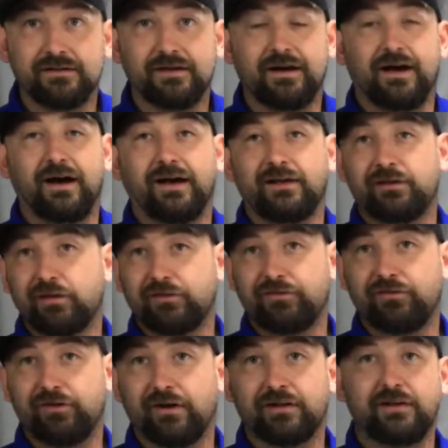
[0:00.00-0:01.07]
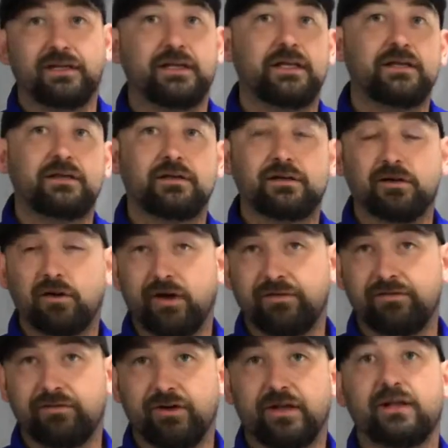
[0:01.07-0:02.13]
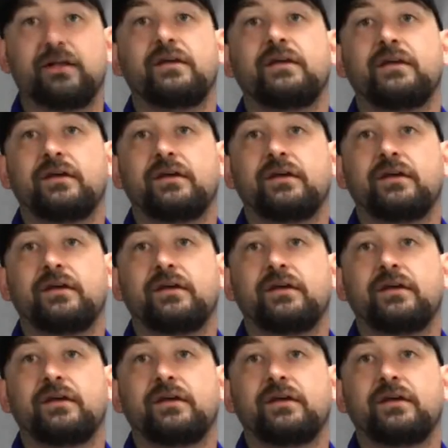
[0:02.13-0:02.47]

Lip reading: You close your trunk lid, go have a drink,